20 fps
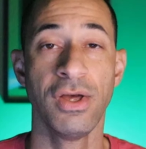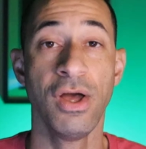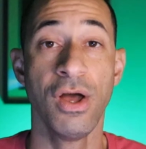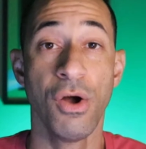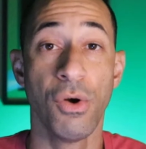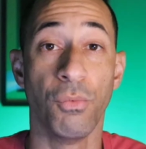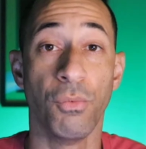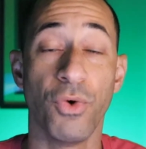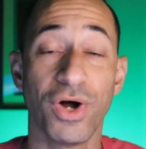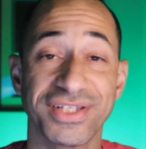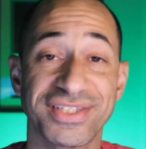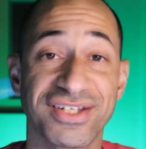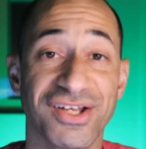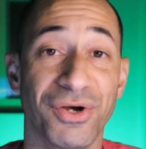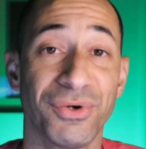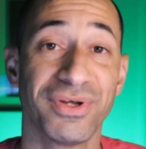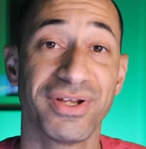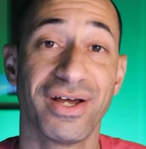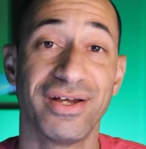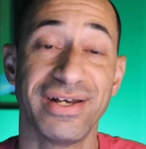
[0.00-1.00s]
What's
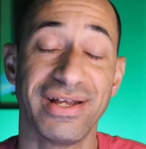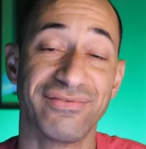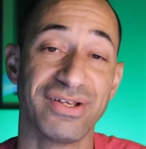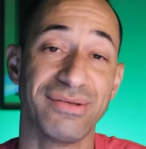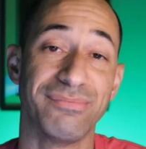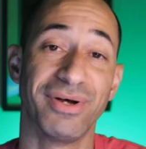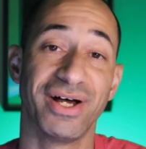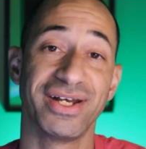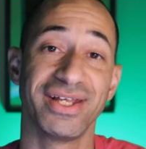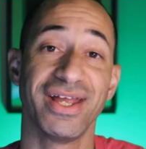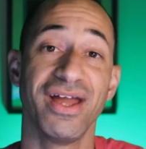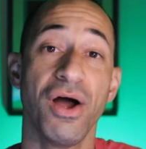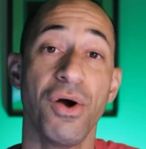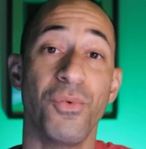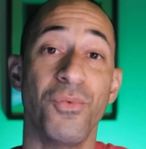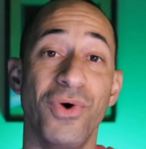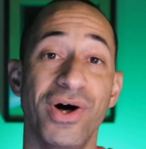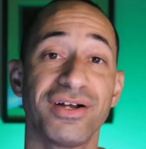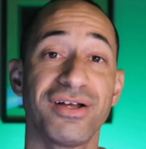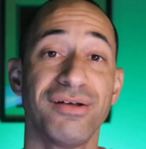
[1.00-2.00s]
going on, everybody?
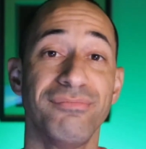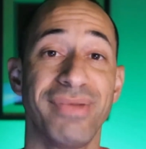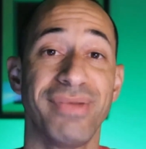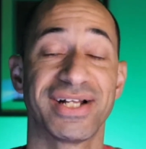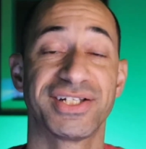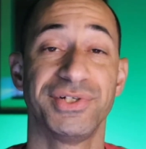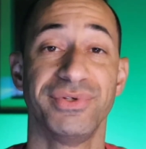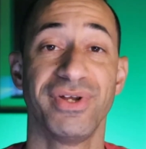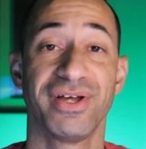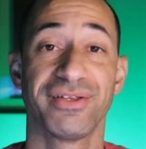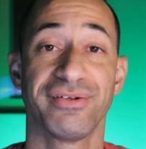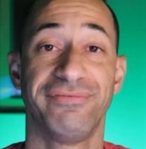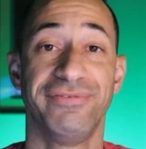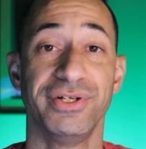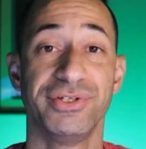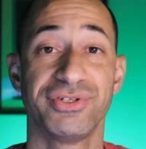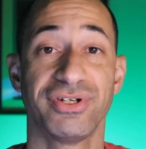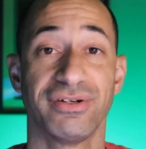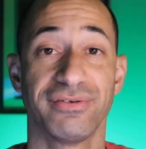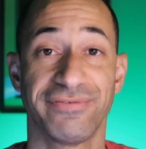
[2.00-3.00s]
Welcome back to another
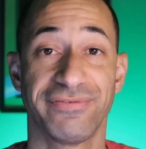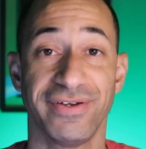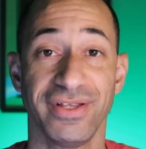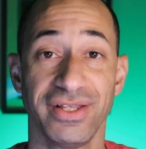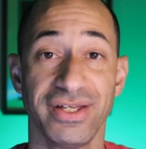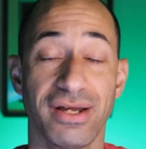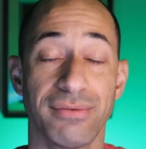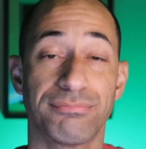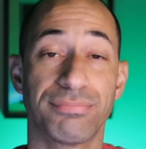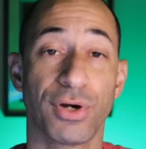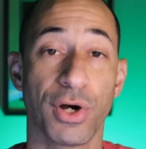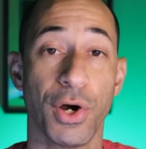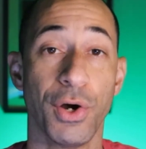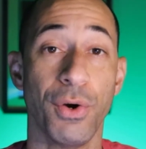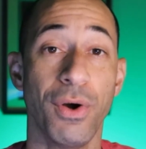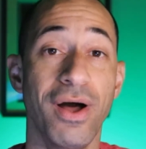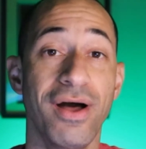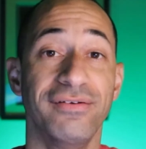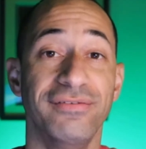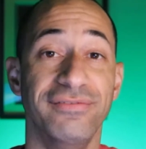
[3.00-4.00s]
Future Affiliate Pro
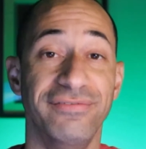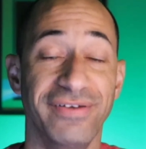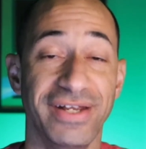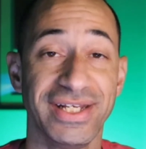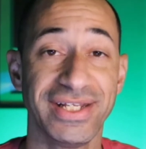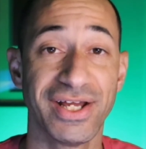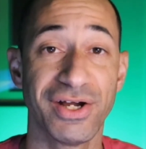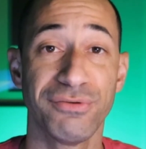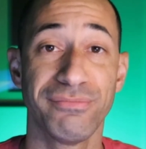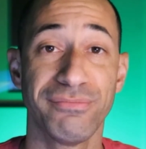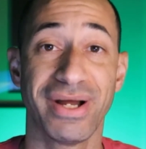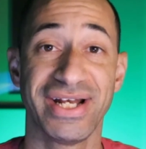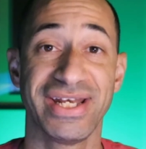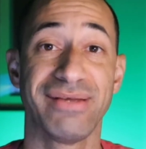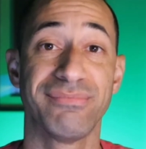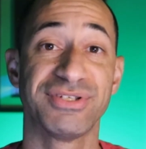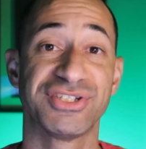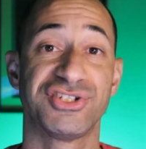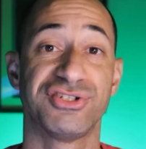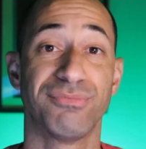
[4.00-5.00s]
video. My name
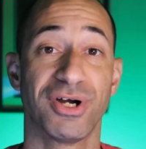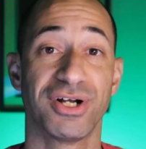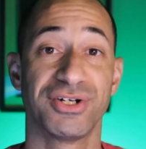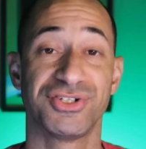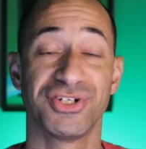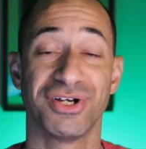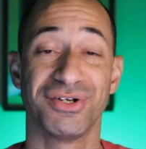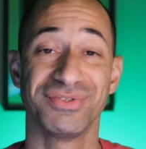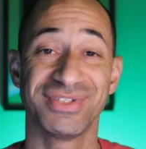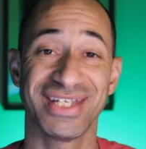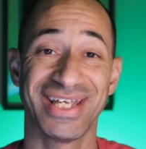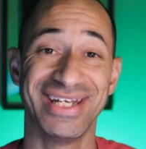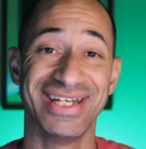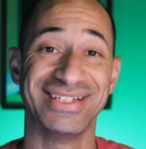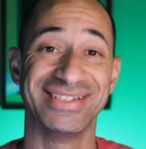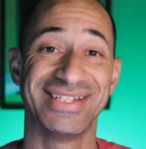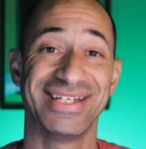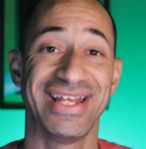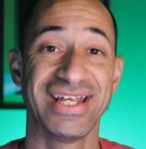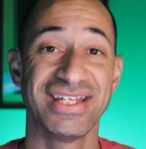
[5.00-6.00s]
is Jamar Jones, and in
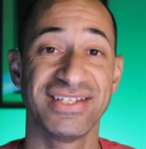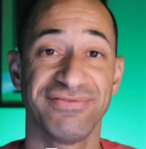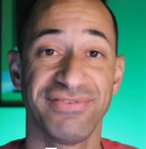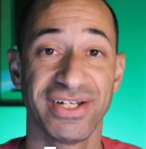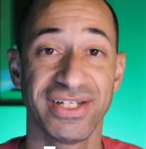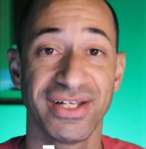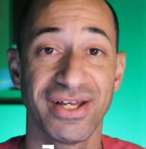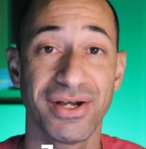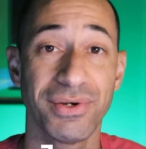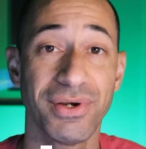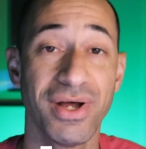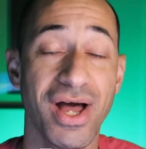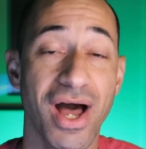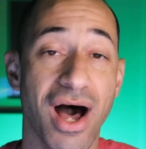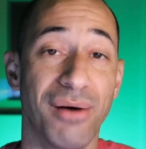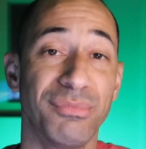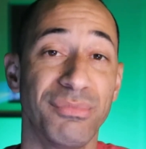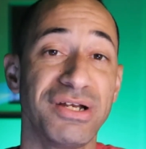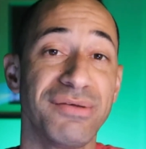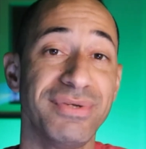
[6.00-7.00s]
today's video, I'm
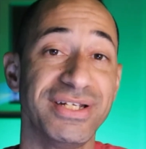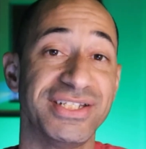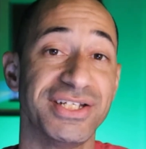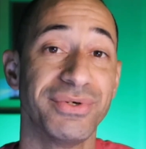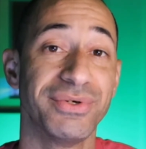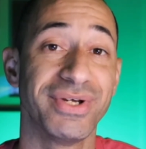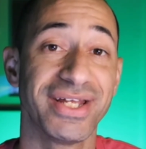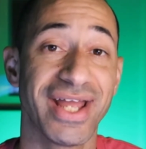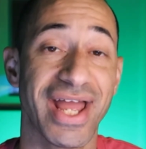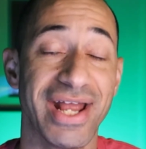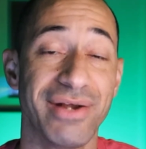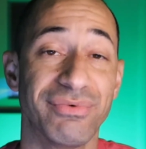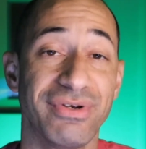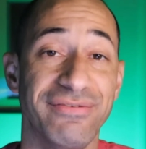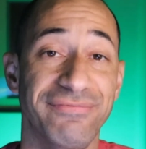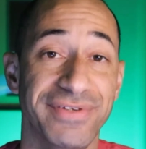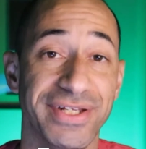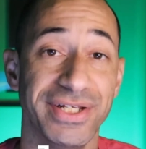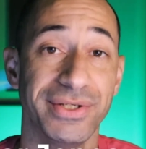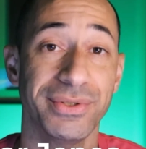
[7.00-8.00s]
going to be doing a
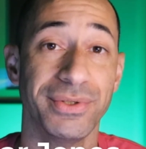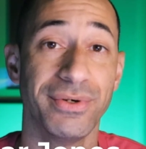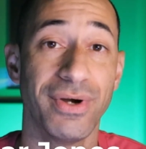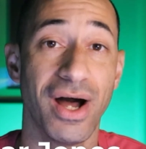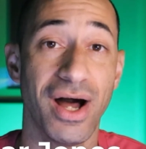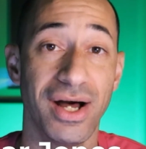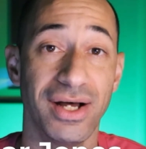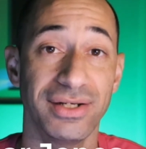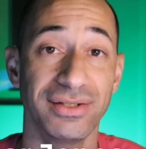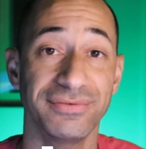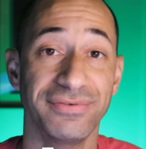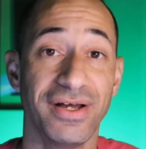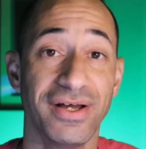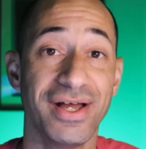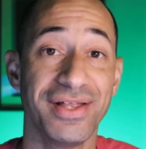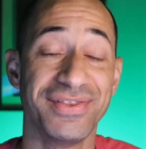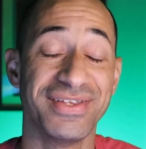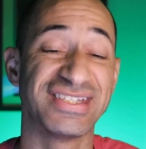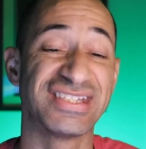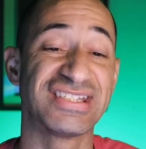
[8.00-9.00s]
review of the
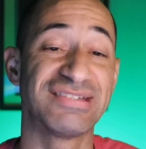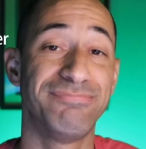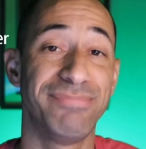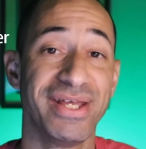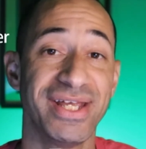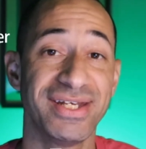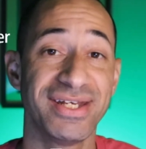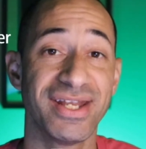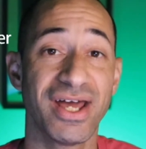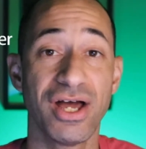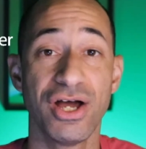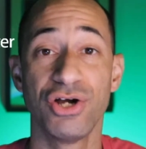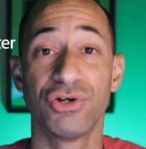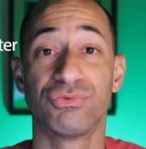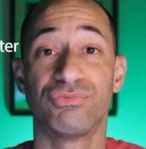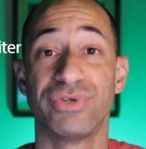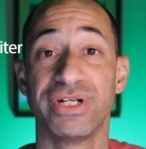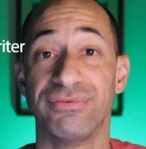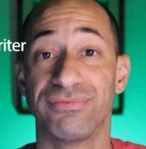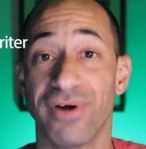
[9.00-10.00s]

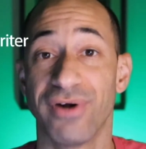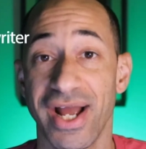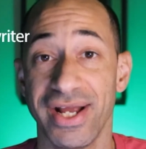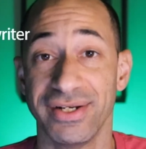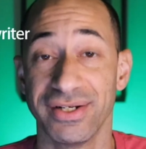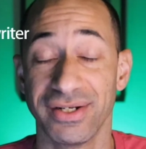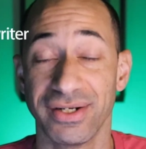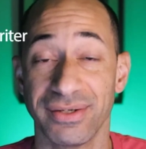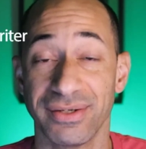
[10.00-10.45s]
SpinRewriter.